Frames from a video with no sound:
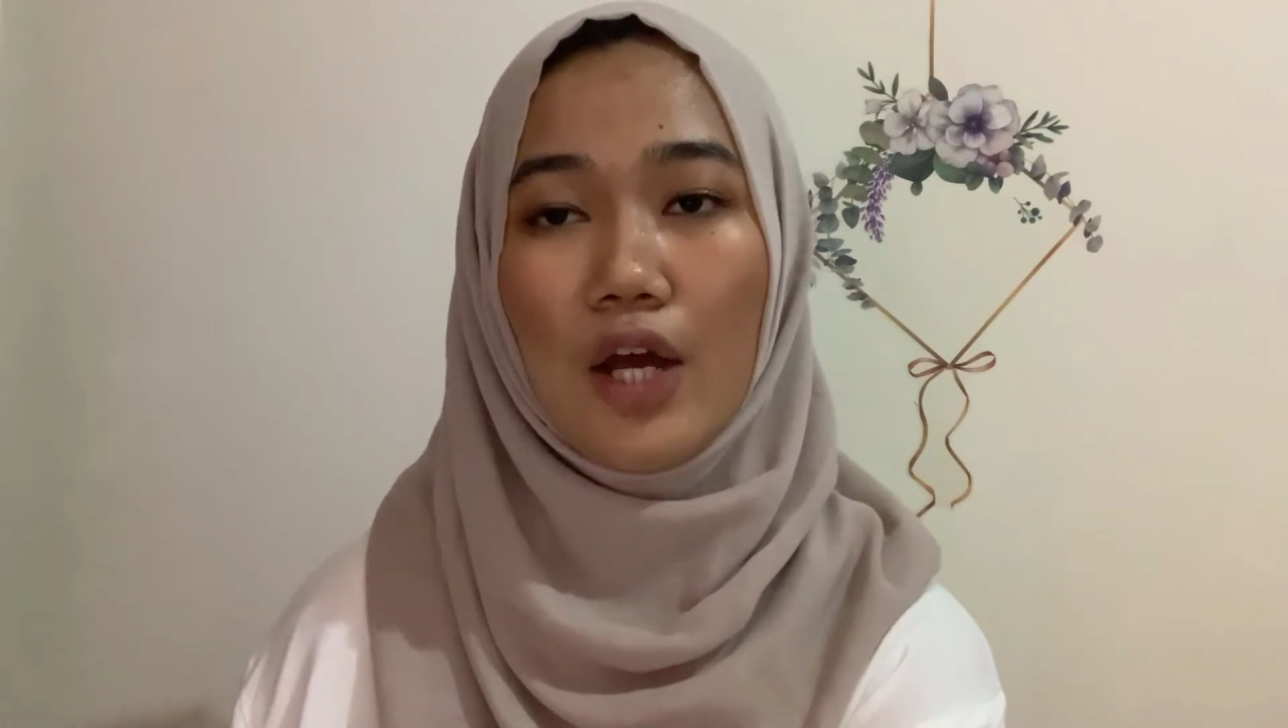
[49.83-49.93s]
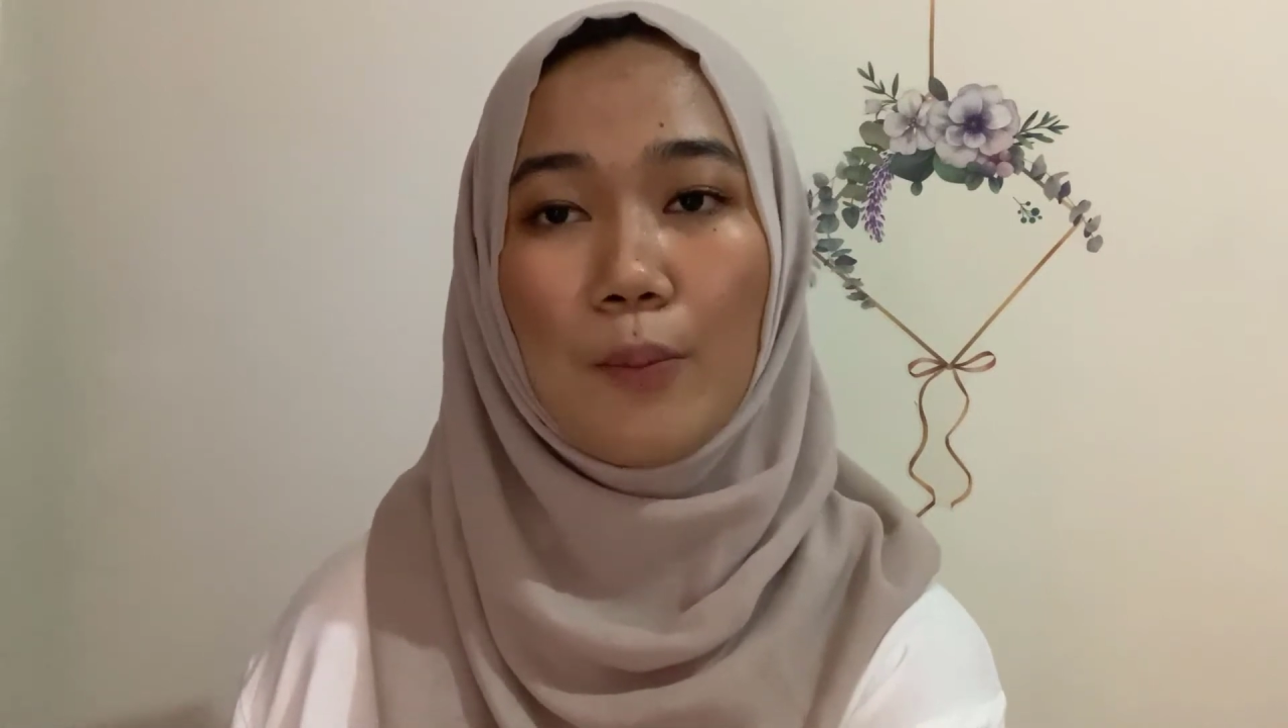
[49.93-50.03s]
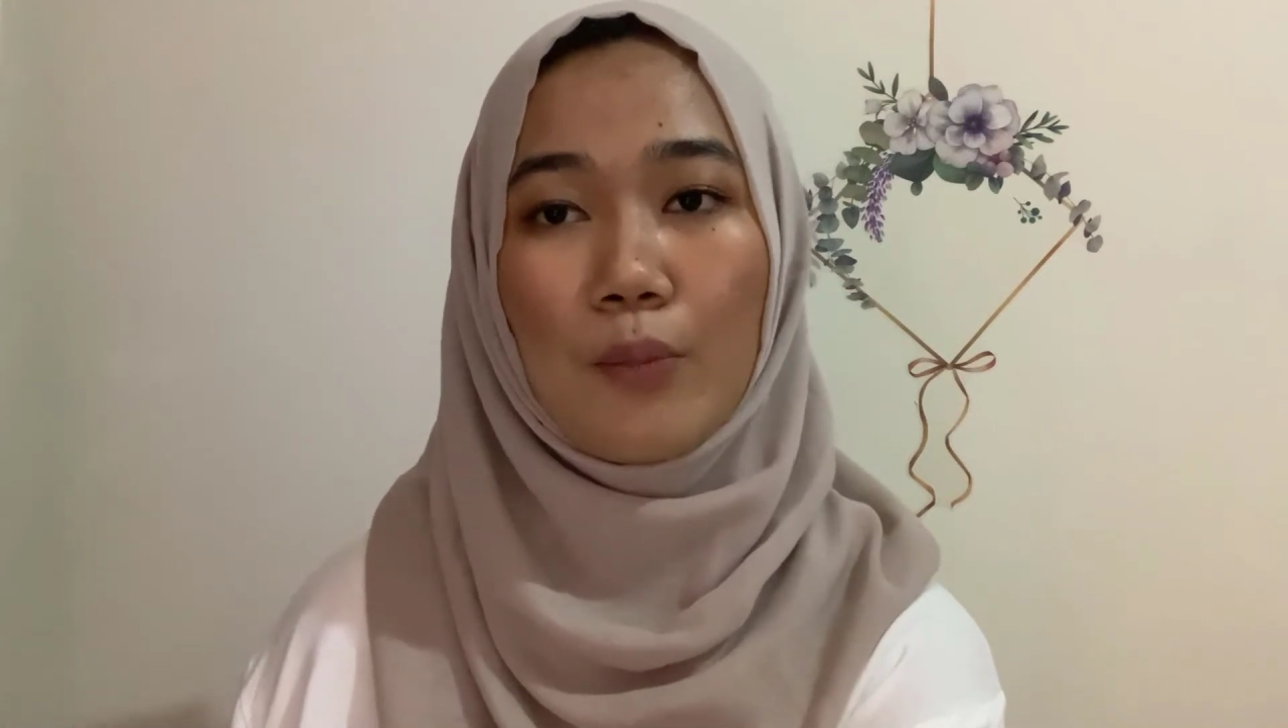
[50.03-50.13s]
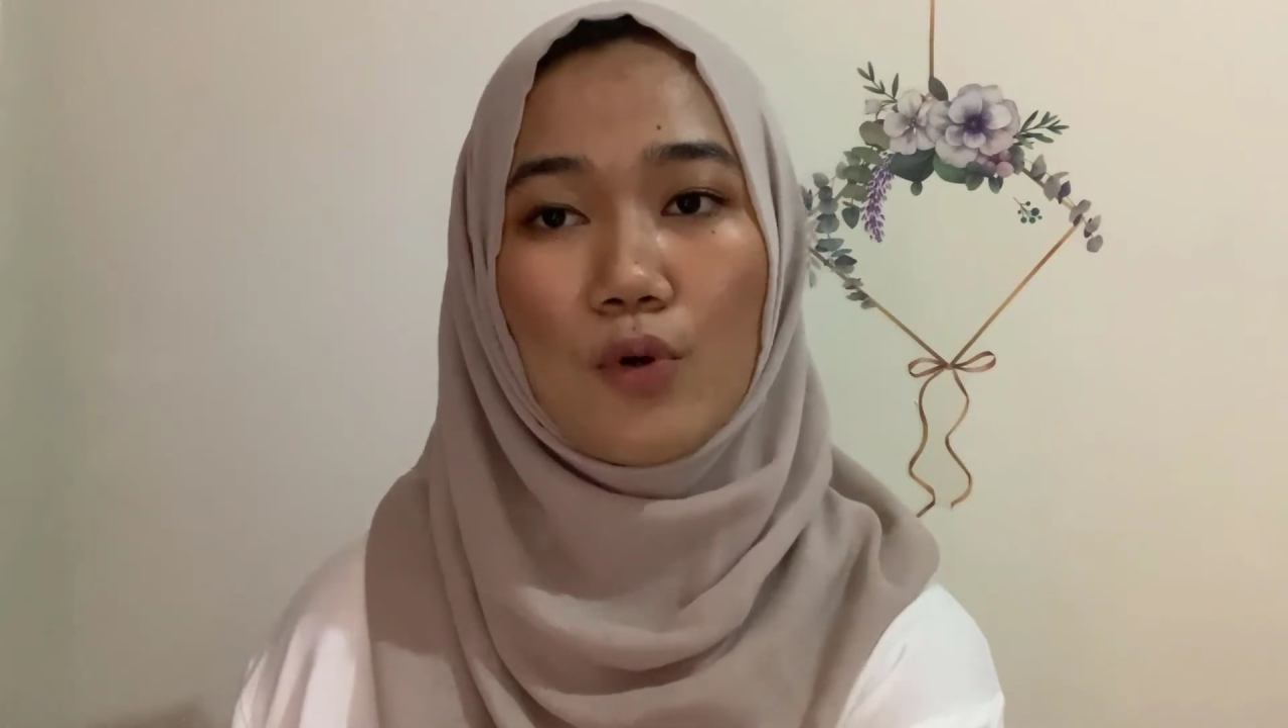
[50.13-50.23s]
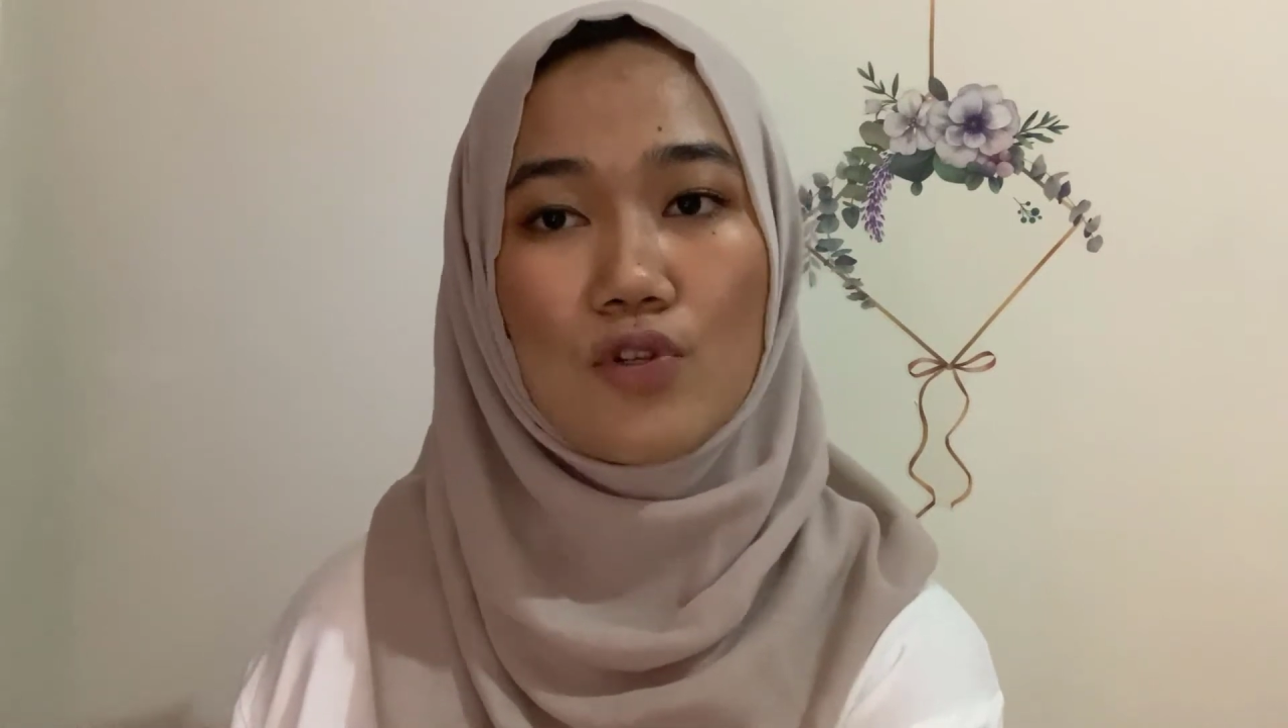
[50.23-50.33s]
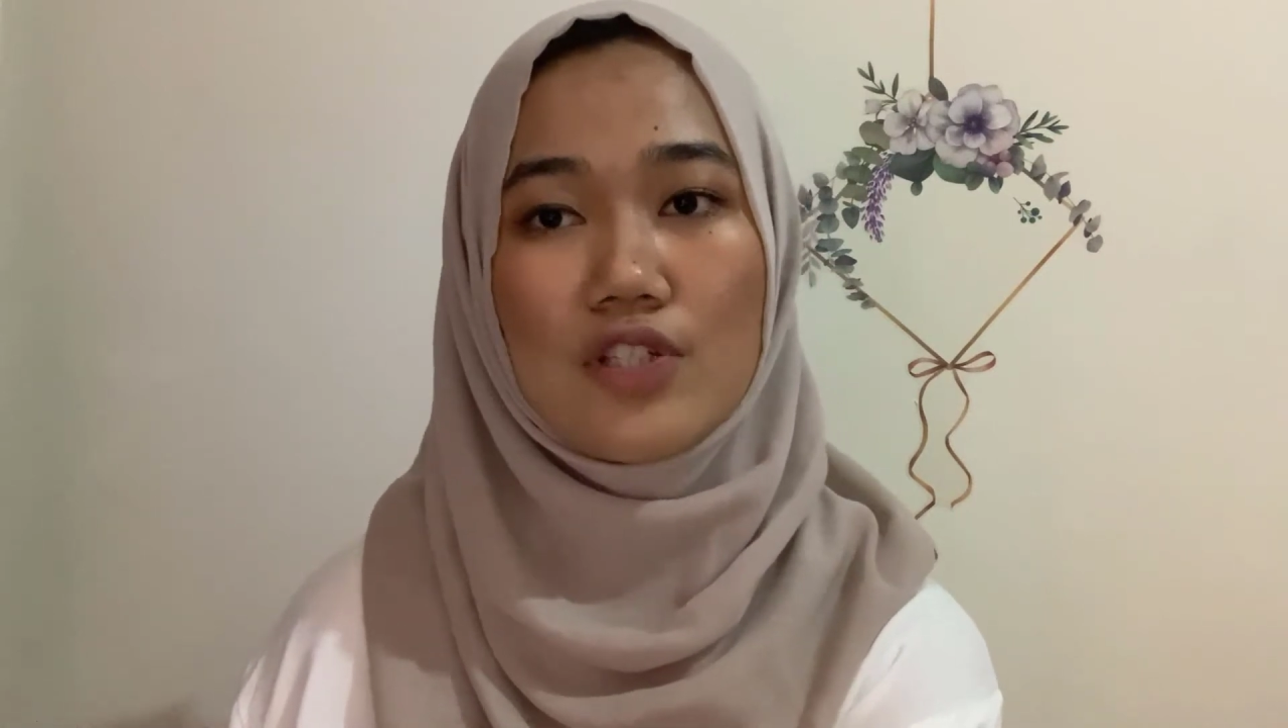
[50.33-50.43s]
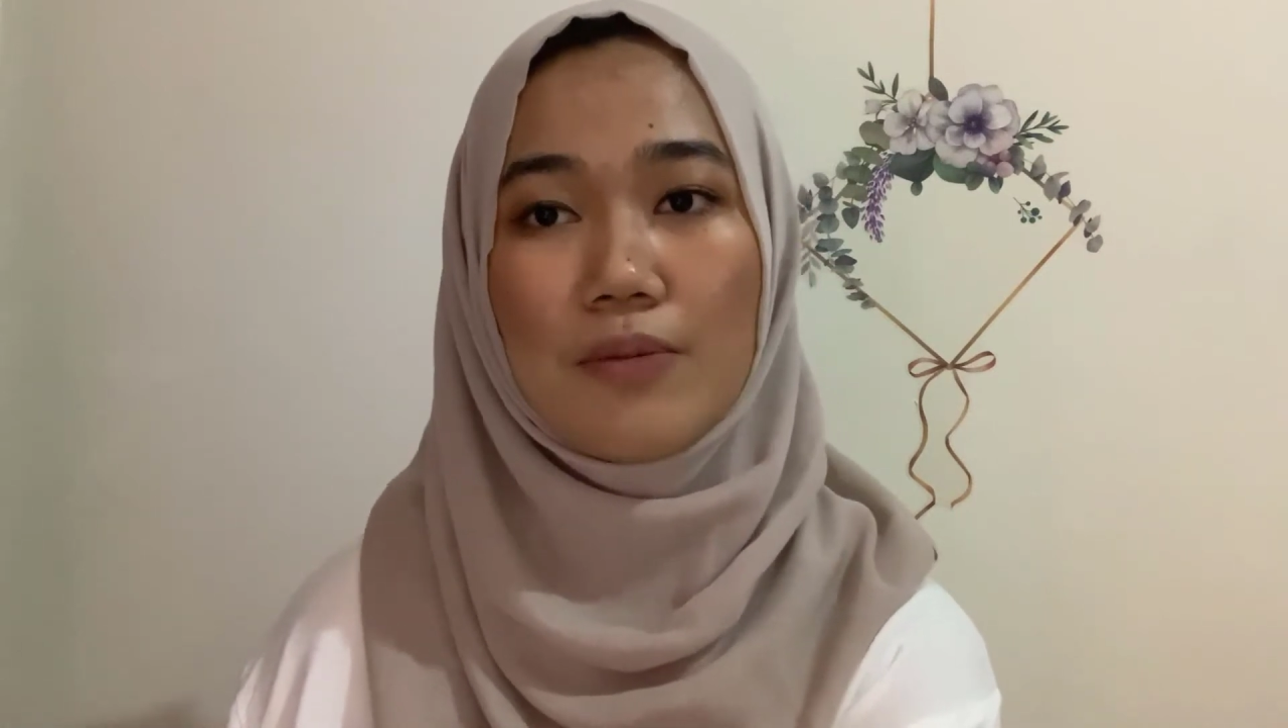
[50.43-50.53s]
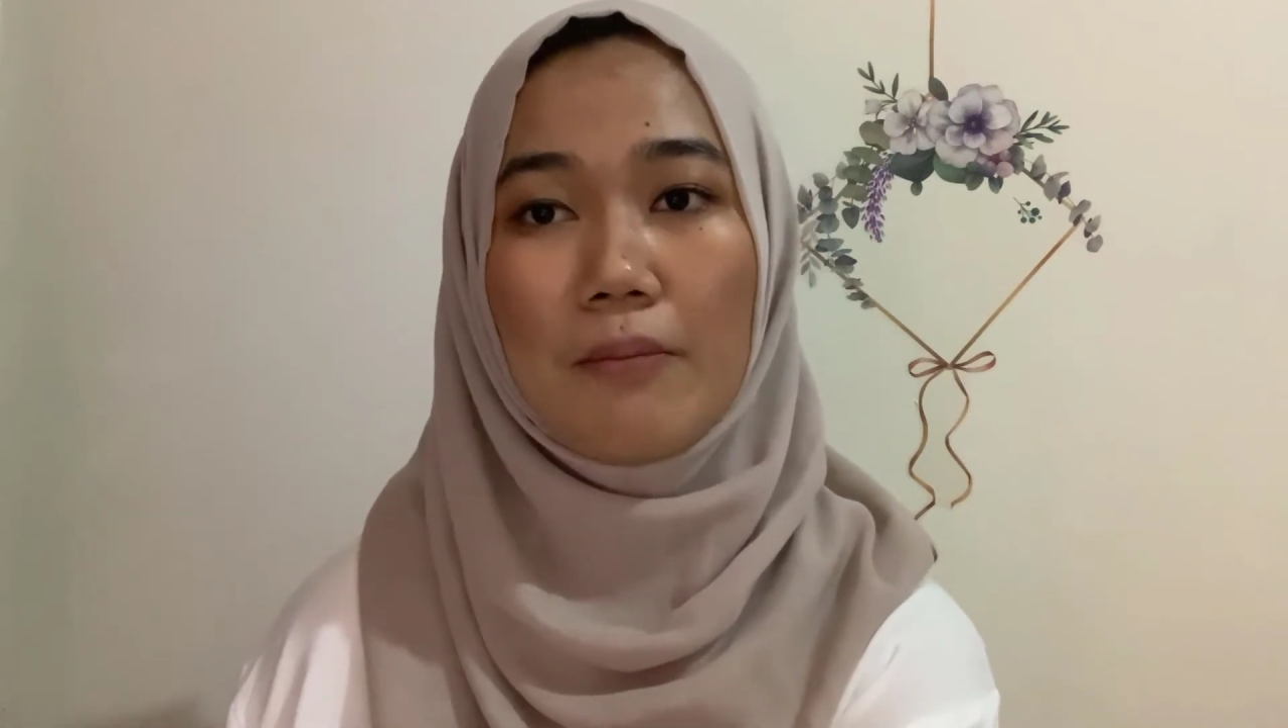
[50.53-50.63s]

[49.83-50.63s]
approach,